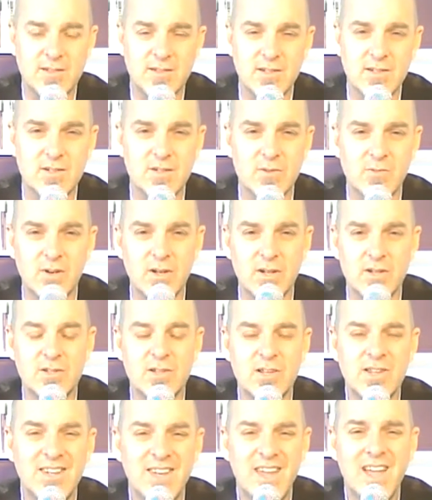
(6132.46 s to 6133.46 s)
in that
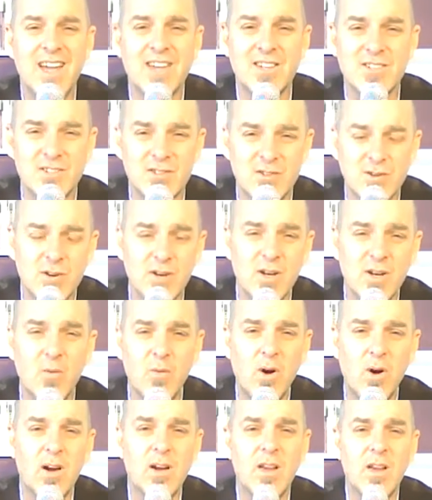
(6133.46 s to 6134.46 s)
situation? Yes,
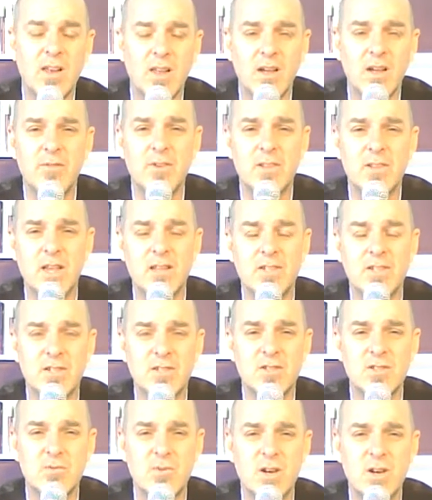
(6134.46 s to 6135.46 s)
you're gonna walk in love
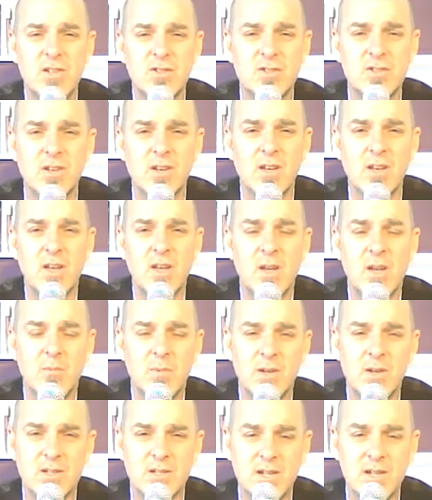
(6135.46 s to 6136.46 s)
in that situation.
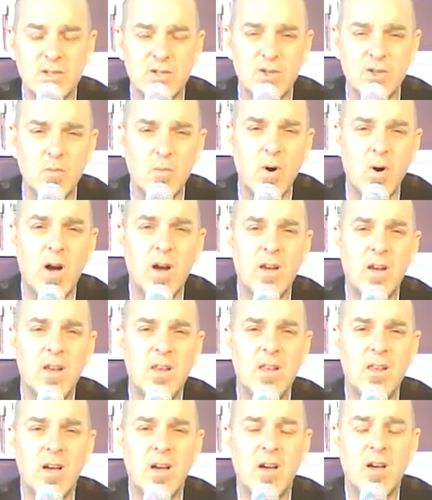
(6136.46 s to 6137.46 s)
Because as you
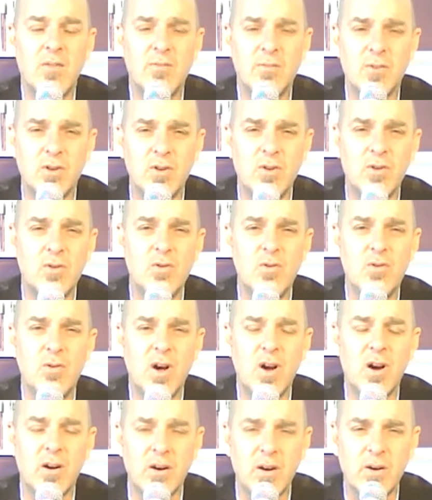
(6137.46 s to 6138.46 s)
walk in love,
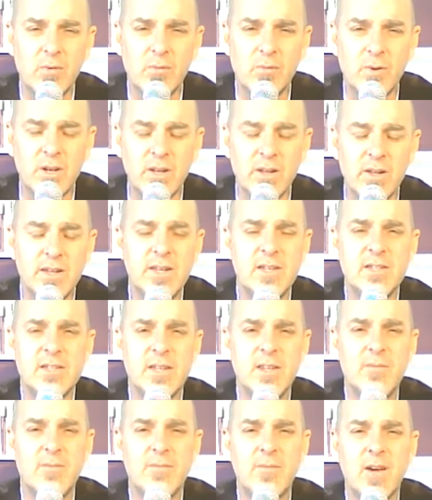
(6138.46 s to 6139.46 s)
you are
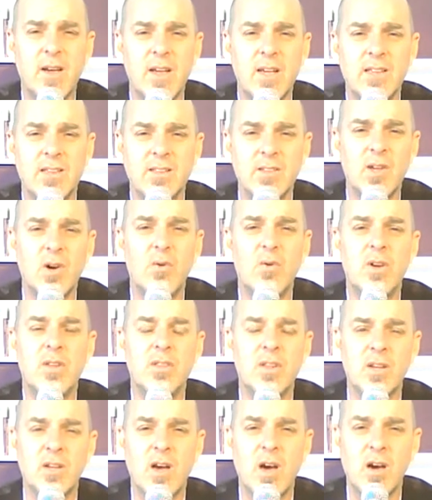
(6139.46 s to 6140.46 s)
releasing faith,
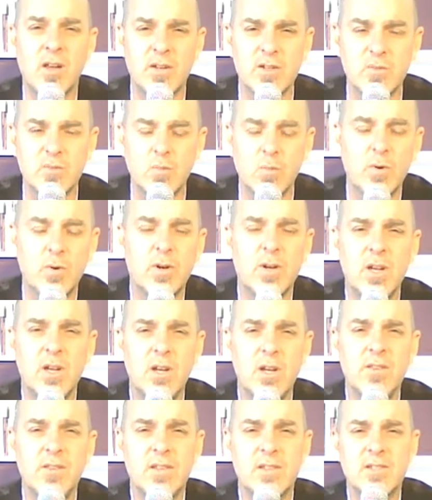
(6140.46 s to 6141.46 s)
knowing that God is
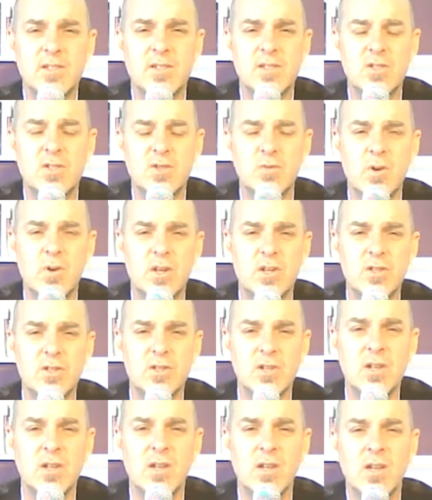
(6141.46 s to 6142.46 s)
working on this
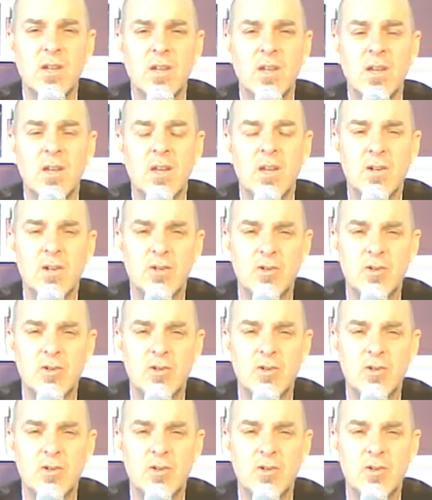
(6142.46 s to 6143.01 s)
situation